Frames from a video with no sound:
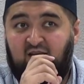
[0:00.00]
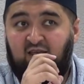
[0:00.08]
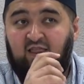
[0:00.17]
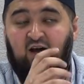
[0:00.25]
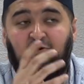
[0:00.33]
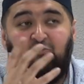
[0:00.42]

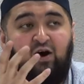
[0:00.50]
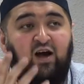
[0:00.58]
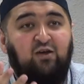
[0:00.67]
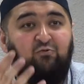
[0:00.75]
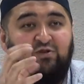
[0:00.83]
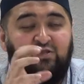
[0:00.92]
Now
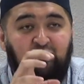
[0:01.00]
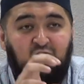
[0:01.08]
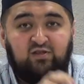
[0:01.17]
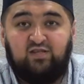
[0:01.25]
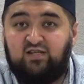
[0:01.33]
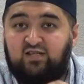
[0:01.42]
why would the
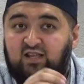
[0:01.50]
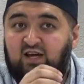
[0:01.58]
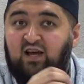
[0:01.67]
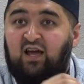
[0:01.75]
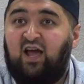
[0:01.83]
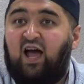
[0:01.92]

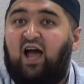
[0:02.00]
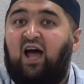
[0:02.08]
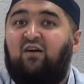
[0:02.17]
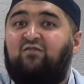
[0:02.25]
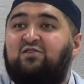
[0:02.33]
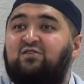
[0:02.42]
Mu'tazila
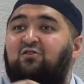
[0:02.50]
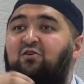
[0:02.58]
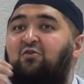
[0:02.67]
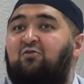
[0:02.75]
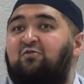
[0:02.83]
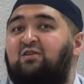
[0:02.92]
have to
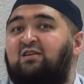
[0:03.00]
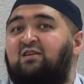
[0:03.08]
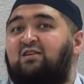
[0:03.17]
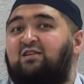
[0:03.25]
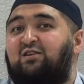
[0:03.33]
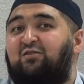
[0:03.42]
go
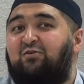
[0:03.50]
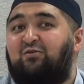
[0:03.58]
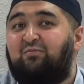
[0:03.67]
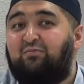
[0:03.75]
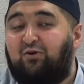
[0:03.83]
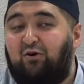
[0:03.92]

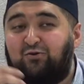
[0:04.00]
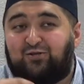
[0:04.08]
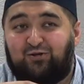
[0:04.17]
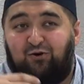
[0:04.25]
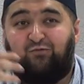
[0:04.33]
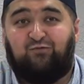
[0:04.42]

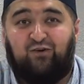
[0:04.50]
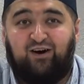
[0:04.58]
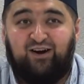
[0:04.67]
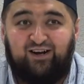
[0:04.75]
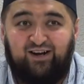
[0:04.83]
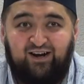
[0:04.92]
so
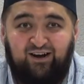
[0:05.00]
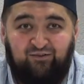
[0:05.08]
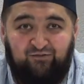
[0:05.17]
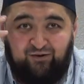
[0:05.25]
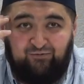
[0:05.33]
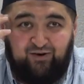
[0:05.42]
far
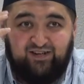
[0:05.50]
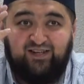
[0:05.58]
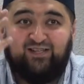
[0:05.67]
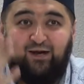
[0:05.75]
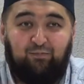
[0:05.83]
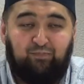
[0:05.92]
from what
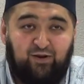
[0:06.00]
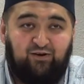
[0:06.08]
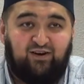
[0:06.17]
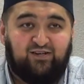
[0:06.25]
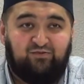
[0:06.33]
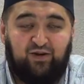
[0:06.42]
is
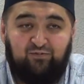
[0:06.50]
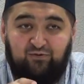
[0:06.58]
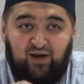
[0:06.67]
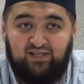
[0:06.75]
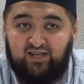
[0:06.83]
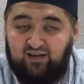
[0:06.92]
apparent? Remember what
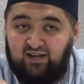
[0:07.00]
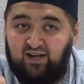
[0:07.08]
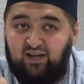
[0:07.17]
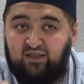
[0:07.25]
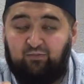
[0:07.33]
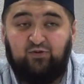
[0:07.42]
I said,
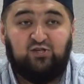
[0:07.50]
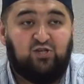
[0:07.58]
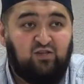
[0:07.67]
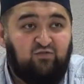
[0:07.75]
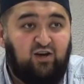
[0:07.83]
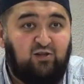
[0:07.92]
the position
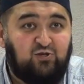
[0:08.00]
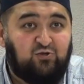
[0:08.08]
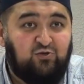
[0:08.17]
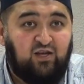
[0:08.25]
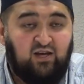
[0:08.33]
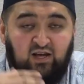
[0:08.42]
of Ahlul
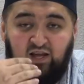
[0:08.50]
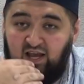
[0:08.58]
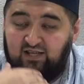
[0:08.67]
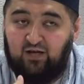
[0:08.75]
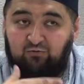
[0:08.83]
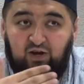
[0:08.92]
Sunnah
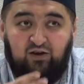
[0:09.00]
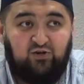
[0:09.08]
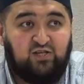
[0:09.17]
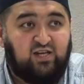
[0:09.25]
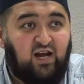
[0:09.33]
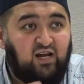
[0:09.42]
is that we
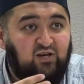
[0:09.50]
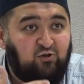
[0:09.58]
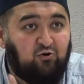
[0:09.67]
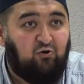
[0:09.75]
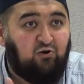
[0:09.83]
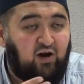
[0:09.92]
understand the
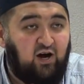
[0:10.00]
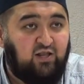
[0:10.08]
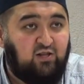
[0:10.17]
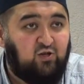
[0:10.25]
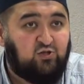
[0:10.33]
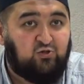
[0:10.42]
Quran
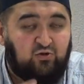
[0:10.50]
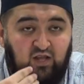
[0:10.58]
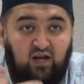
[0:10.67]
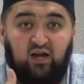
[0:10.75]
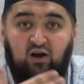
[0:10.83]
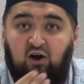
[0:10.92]
and the
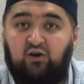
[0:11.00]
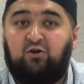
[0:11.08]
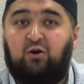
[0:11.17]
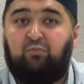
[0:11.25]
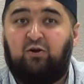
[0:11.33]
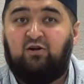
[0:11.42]
Sunnah on their
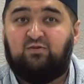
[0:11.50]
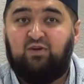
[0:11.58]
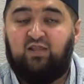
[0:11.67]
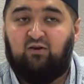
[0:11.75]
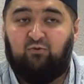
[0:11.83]
apparent meaning.